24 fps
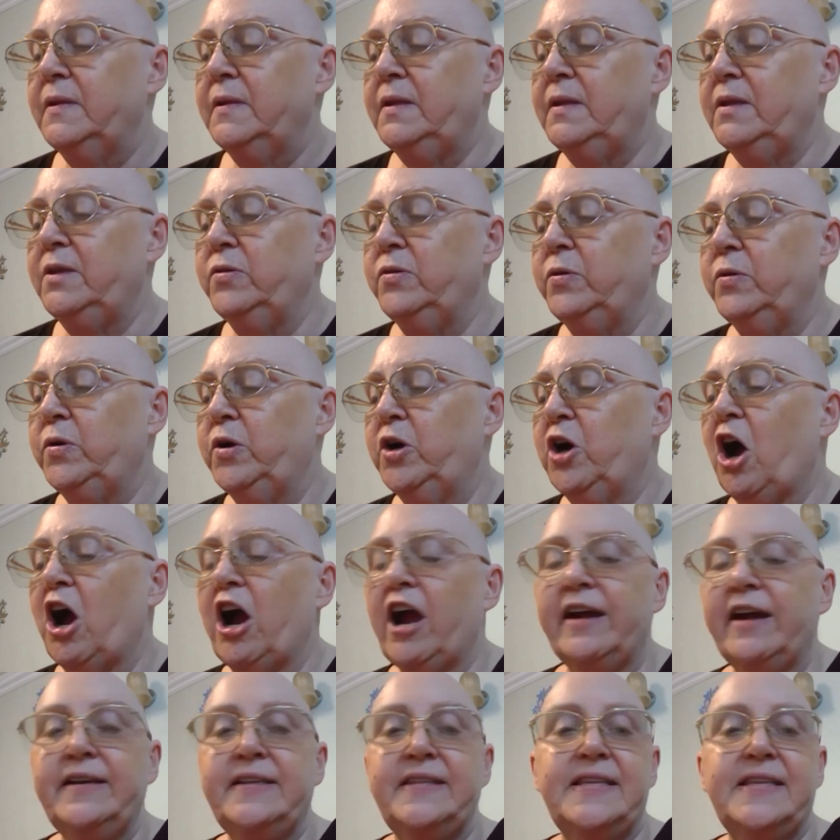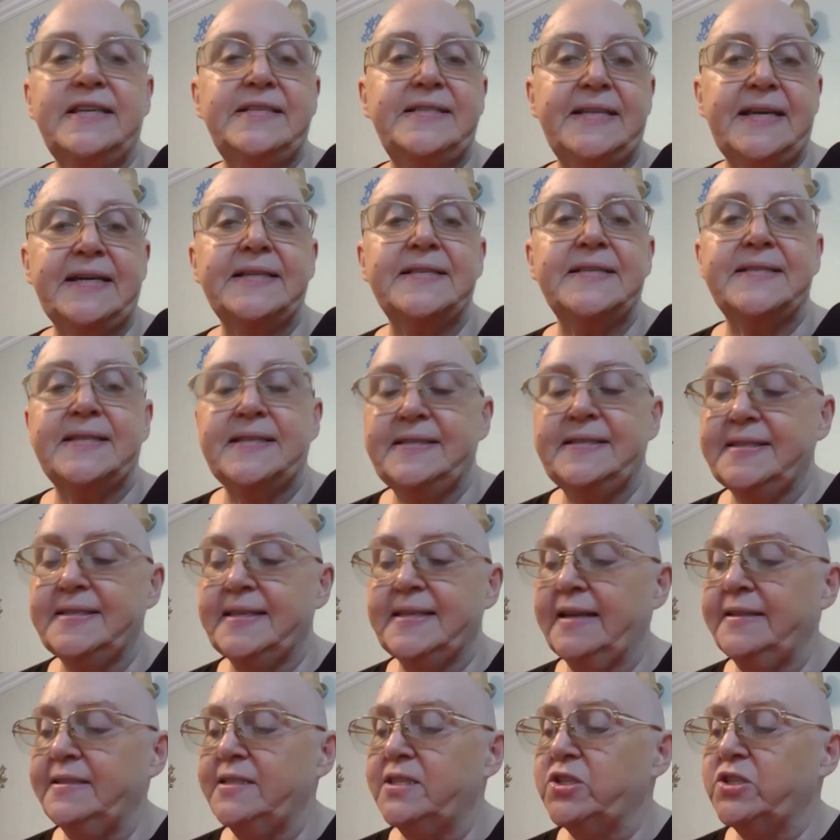you guard the six
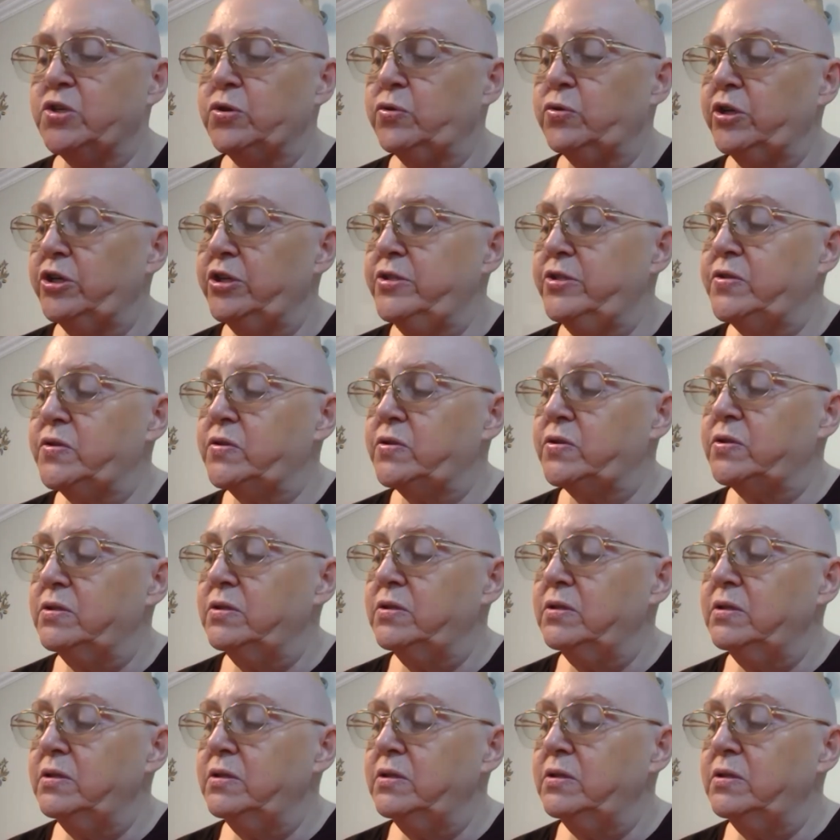sense doors.